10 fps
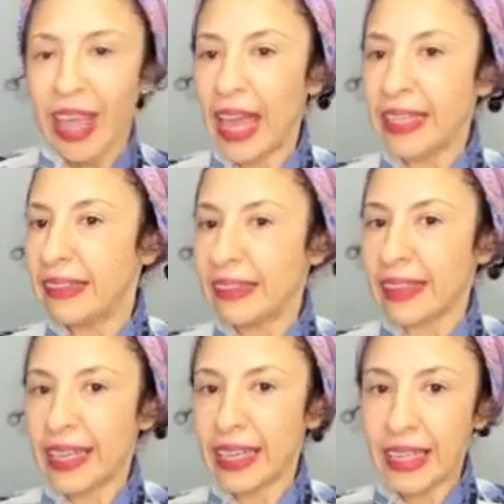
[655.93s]
And
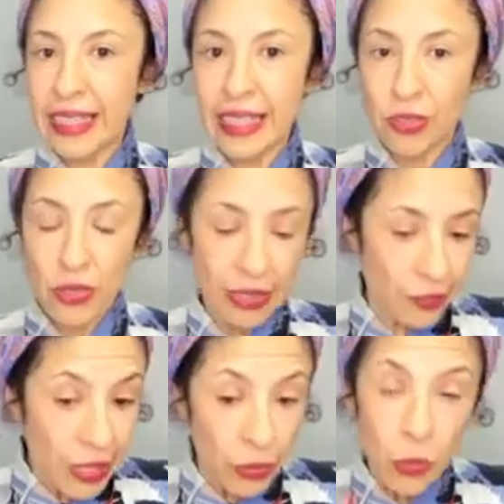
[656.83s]
like an idea to, you need